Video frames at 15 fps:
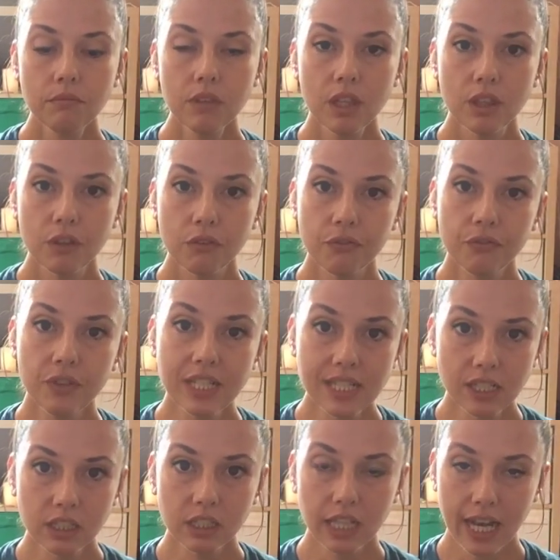The
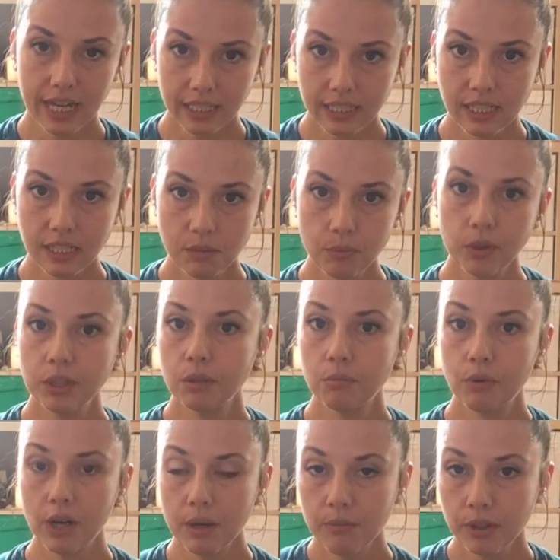physical access point, the
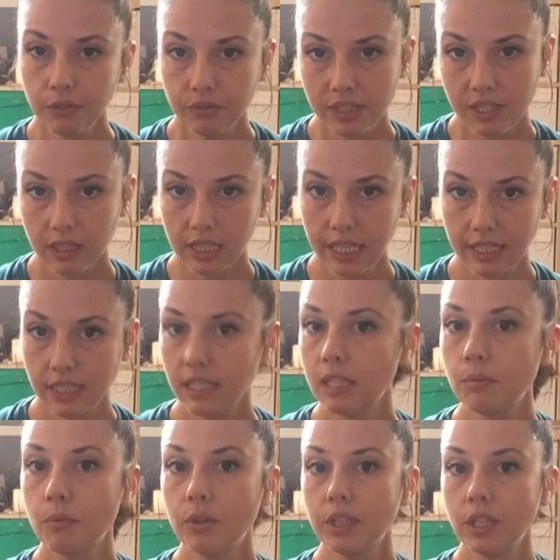primary physical access
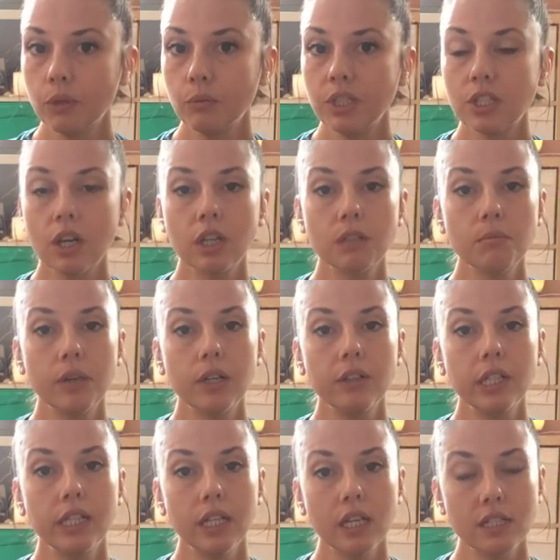point that we talk about
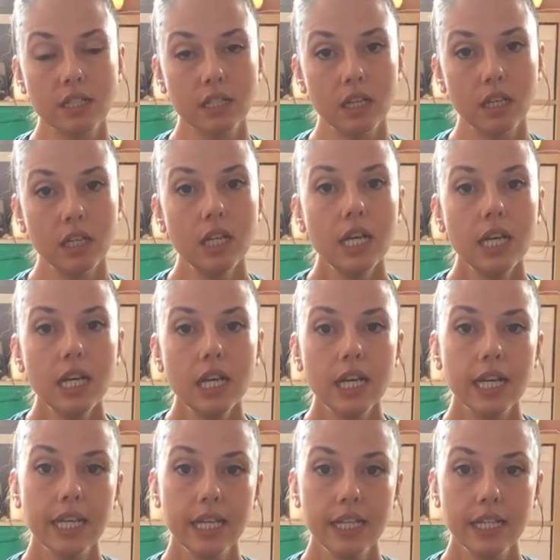in asana
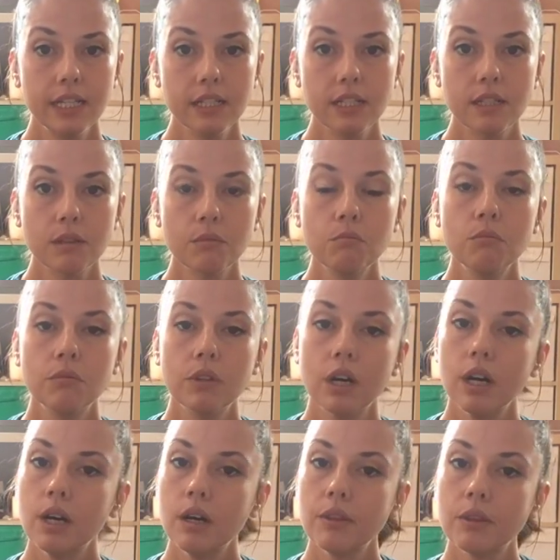is
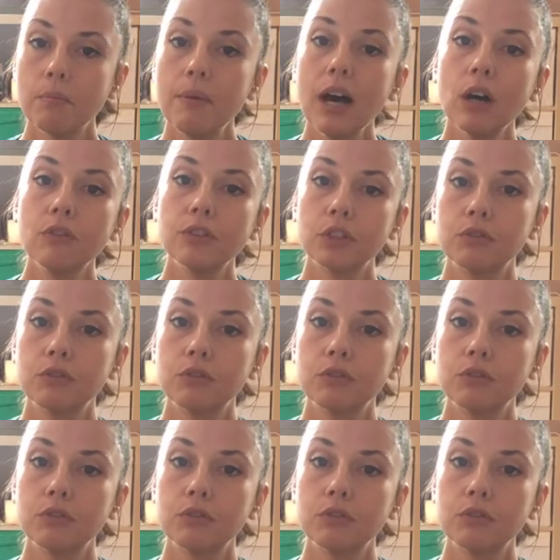the pelvic